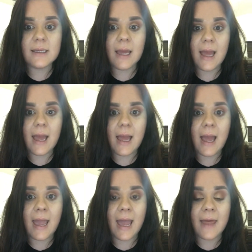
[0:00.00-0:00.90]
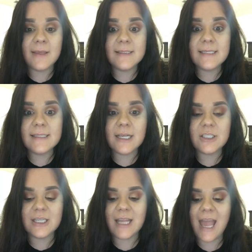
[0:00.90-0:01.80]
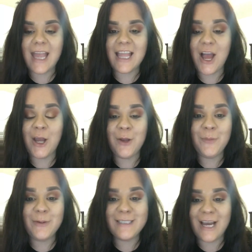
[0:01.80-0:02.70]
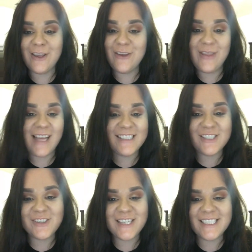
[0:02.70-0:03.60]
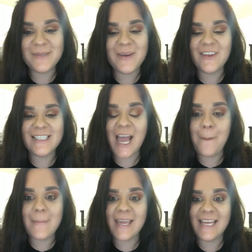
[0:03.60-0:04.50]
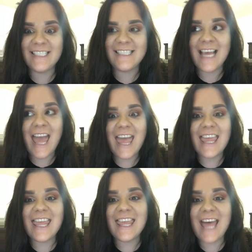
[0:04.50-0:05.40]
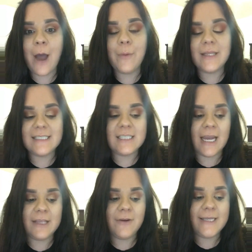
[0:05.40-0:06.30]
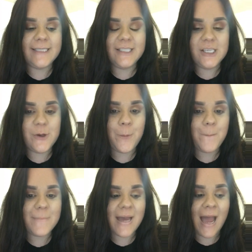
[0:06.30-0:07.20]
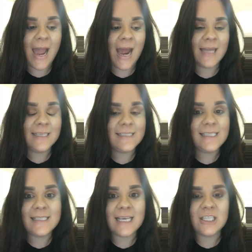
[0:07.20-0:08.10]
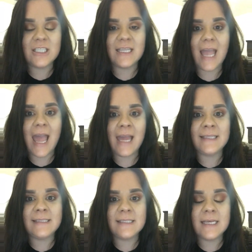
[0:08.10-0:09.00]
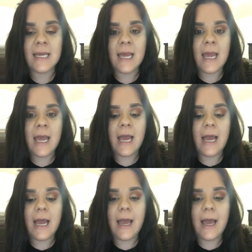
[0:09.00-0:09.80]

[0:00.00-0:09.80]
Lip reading: But I had the C-section, and I will tell you that story some other time because that one is kind of crazy too. But I had a C-section, and